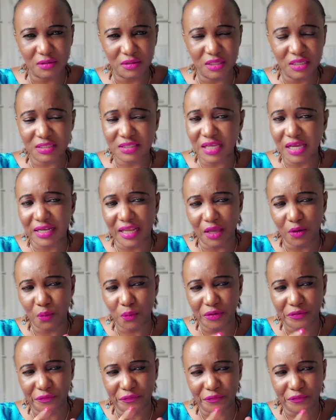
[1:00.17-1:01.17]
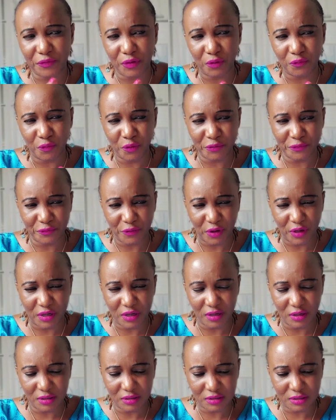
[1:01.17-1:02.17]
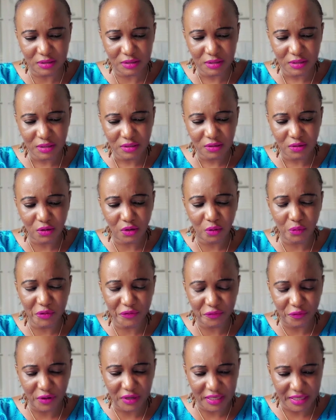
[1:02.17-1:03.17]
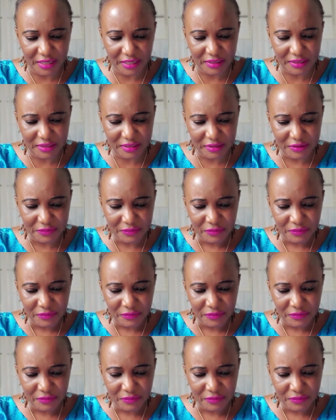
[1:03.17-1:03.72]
It's not like we forgot or we forget,